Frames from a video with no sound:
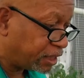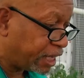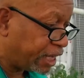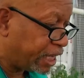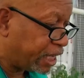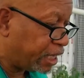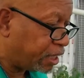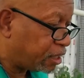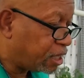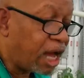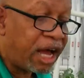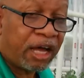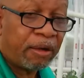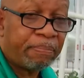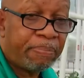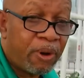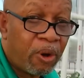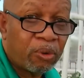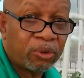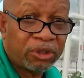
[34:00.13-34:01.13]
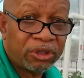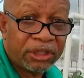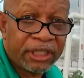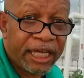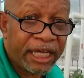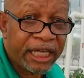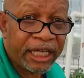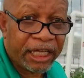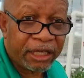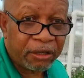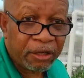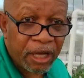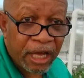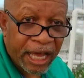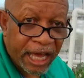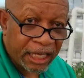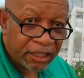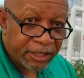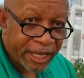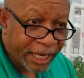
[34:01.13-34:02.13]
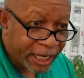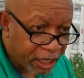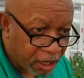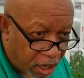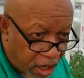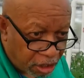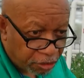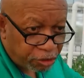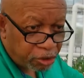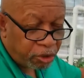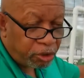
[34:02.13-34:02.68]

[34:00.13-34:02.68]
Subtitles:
a compost tea and take it onto